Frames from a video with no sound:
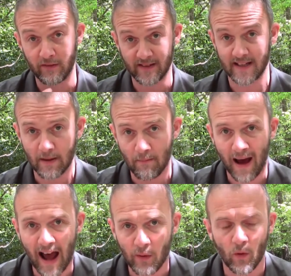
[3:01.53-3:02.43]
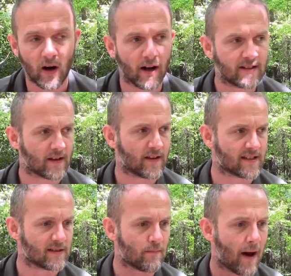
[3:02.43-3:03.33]
these are my words and
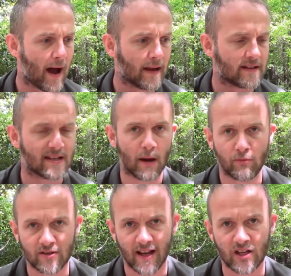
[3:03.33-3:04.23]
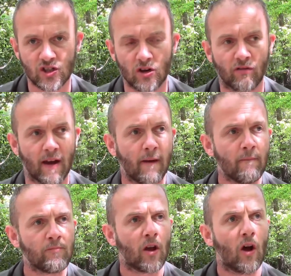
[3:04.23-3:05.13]
this is my interpretation of it,
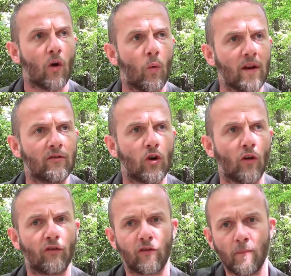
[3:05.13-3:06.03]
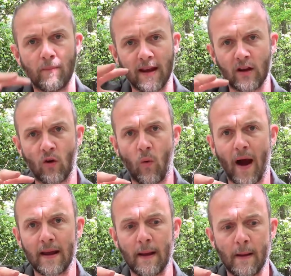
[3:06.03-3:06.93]
we've gone from being
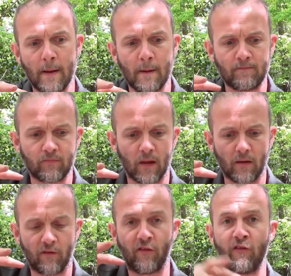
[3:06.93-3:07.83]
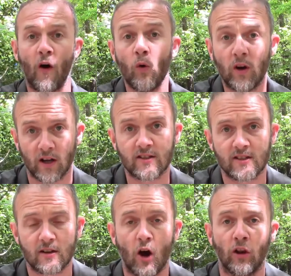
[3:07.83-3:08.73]
quite
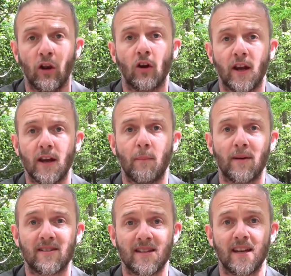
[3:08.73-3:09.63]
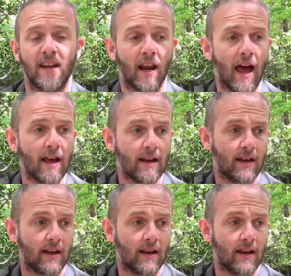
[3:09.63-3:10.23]
focused on looking at particular